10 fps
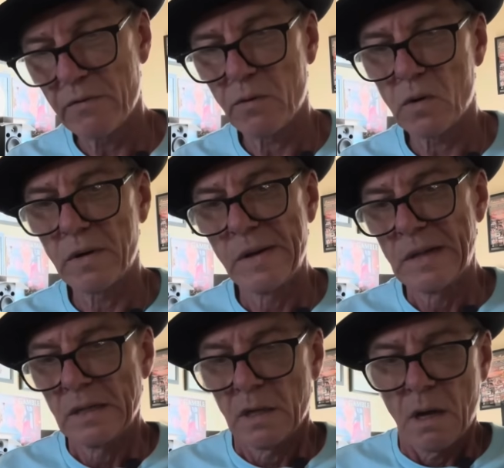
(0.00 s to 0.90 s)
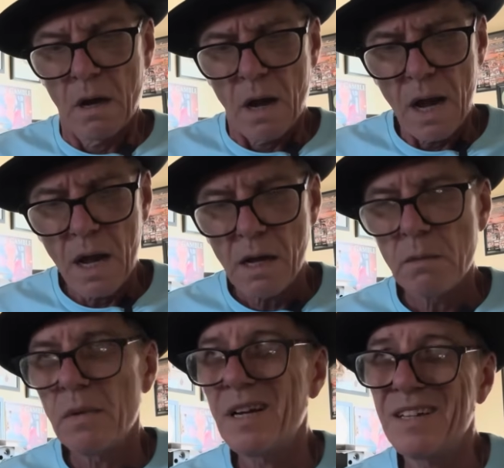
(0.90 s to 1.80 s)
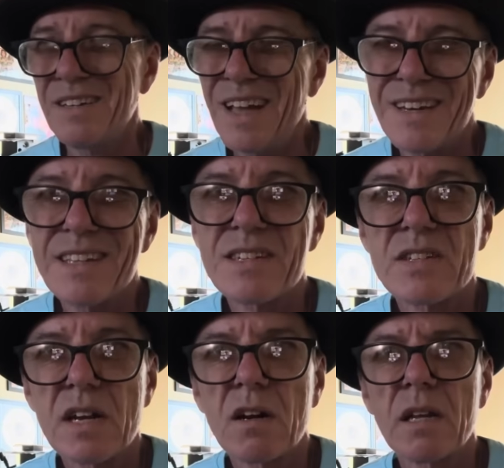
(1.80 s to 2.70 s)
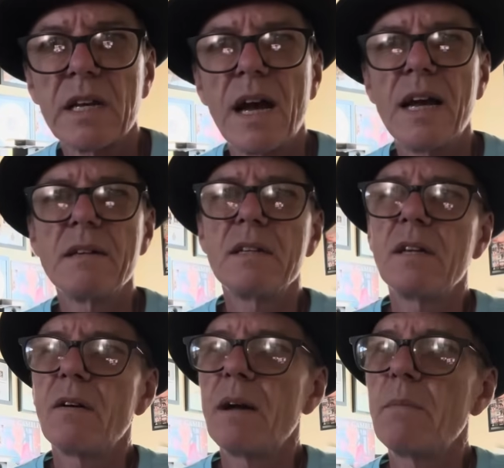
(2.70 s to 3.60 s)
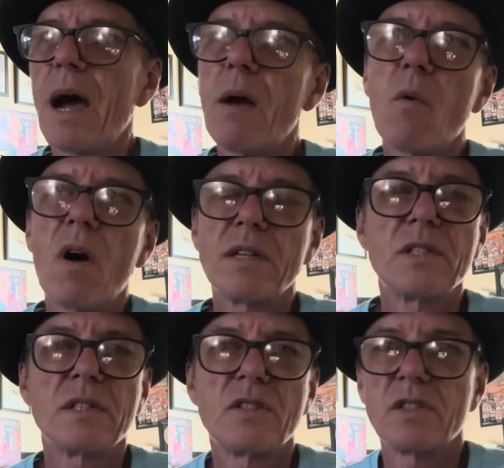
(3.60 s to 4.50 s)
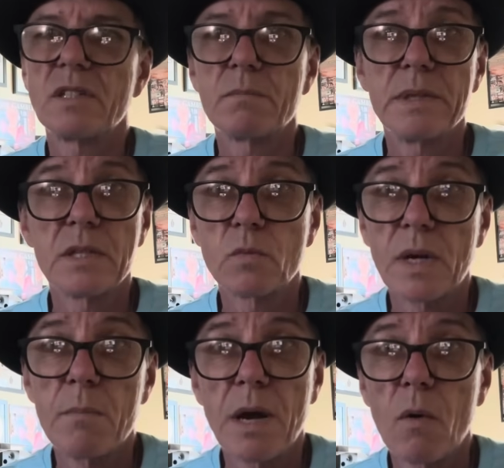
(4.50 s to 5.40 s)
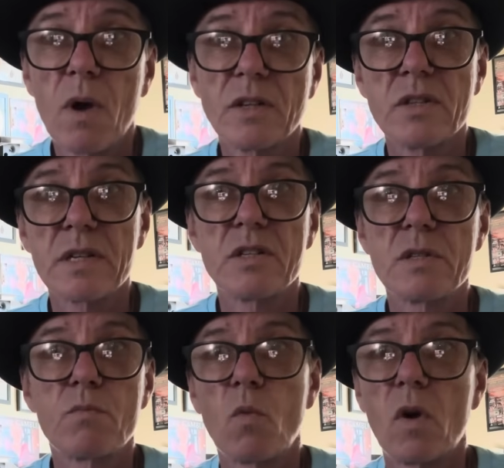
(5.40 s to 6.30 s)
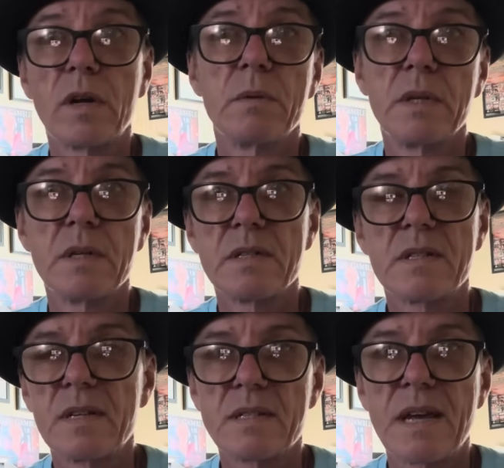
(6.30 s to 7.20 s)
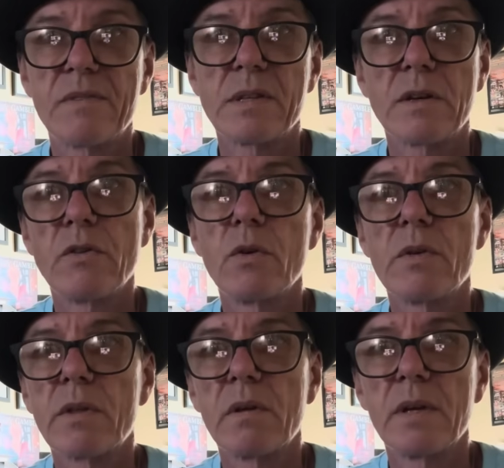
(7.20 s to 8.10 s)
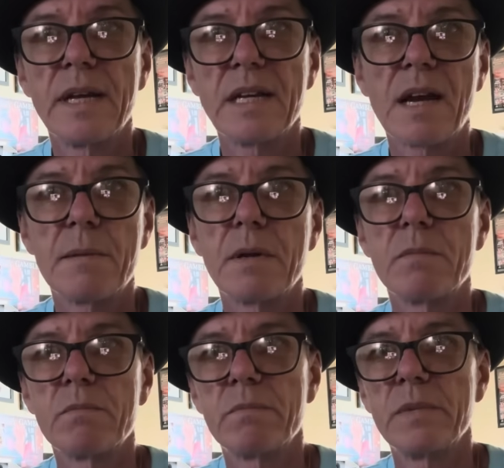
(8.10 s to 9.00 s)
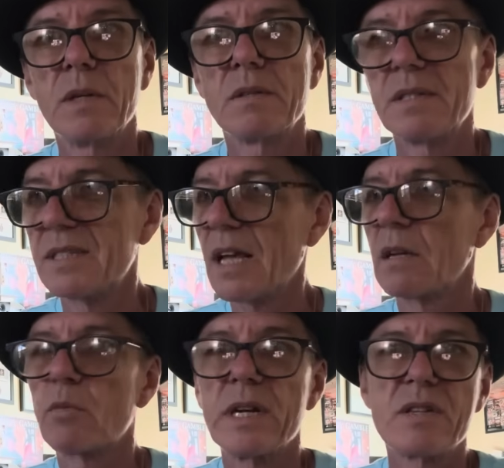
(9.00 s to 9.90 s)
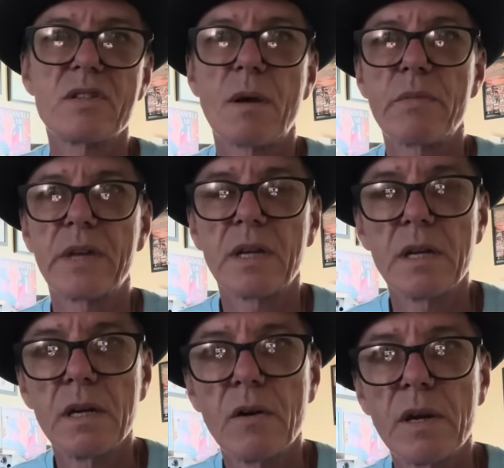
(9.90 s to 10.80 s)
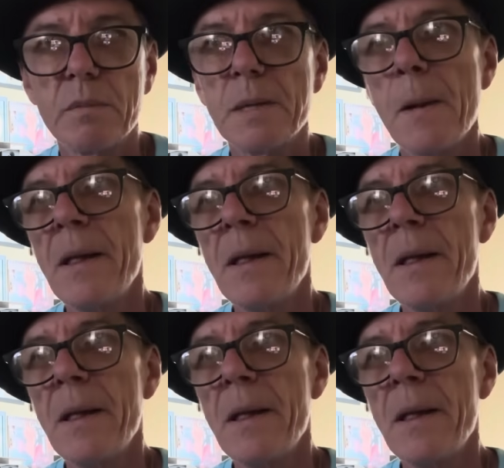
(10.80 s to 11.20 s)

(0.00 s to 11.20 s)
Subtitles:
for? Not necessarily. I buy watches just because when I buy watches, I just want them, and it doesn't have anything to do with any kind of, to celebrate something, you know what I mean?